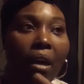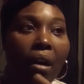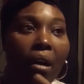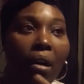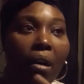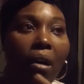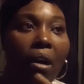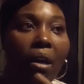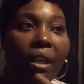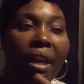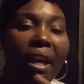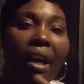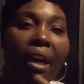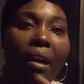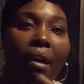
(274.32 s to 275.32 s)
oh
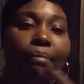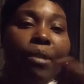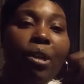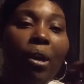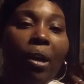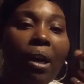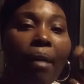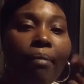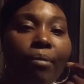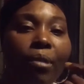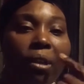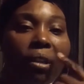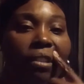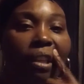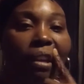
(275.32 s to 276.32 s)
yeah, come look, come
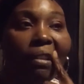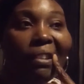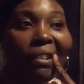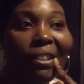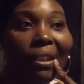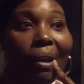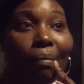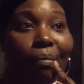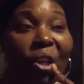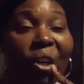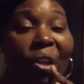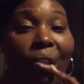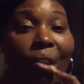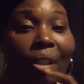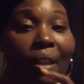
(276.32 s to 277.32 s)
look, telling us to come
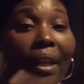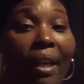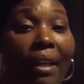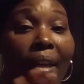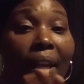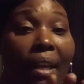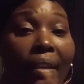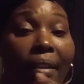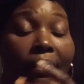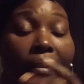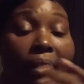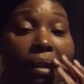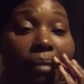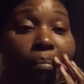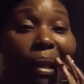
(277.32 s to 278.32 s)
look. And they, they
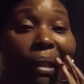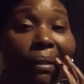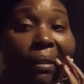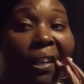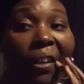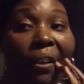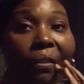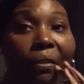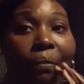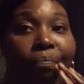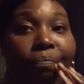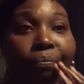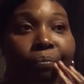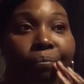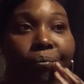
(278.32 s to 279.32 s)
he Mexican.
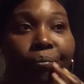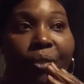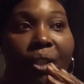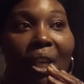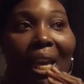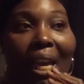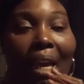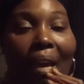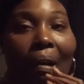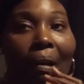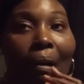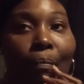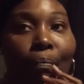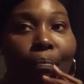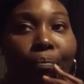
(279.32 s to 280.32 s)
And
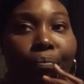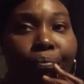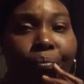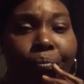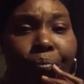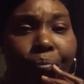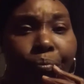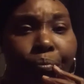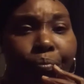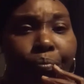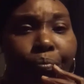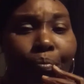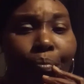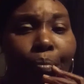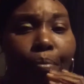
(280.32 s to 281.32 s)
um,
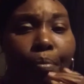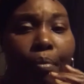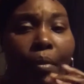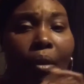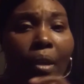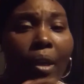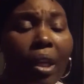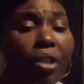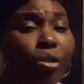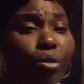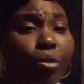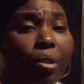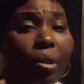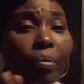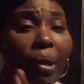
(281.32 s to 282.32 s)
he
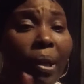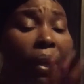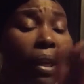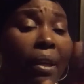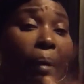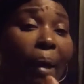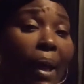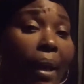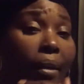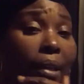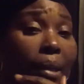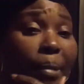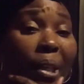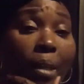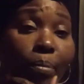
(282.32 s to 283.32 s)
just, anyway,
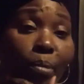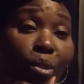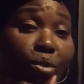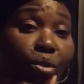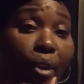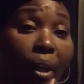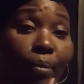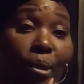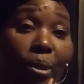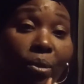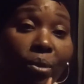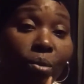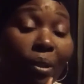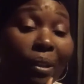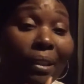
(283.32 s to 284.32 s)
let me keep on track with the
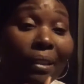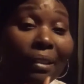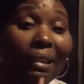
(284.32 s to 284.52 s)
story because